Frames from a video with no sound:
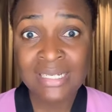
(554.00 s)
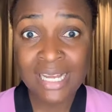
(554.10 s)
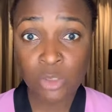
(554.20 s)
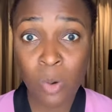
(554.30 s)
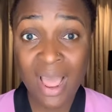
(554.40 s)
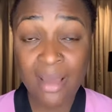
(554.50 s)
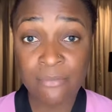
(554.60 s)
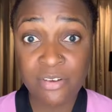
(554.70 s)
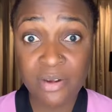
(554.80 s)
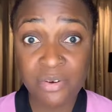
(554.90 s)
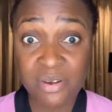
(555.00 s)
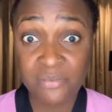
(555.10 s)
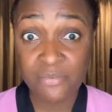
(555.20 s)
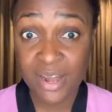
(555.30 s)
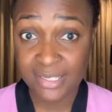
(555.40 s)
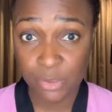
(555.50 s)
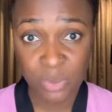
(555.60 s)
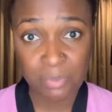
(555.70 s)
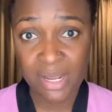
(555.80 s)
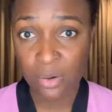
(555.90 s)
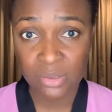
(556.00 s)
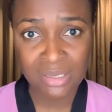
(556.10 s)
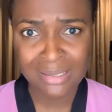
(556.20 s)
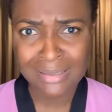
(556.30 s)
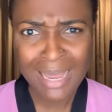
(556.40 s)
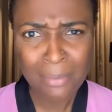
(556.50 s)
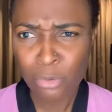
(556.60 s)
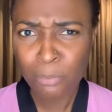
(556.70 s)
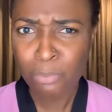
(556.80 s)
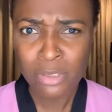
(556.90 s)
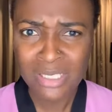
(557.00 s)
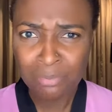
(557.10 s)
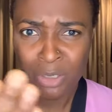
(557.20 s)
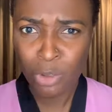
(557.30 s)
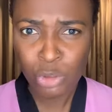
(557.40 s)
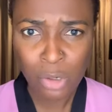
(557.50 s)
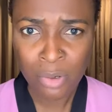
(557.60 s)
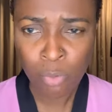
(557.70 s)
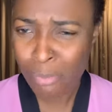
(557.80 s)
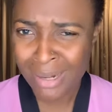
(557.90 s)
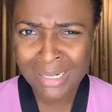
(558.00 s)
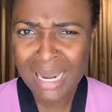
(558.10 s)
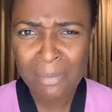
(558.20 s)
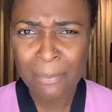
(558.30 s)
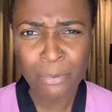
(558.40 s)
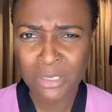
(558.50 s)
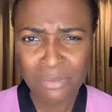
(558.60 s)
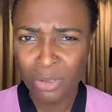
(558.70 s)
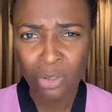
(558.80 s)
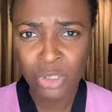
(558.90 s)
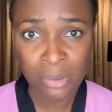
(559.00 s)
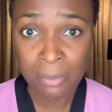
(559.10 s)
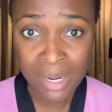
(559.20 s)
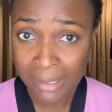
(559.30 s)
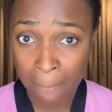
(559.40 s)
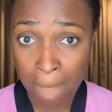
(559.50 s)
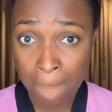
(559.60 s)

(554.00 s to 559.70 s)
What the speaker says: That's why I am very, very vast with my content. I am not posting because you're a woman. Neither am I posting because you're a man.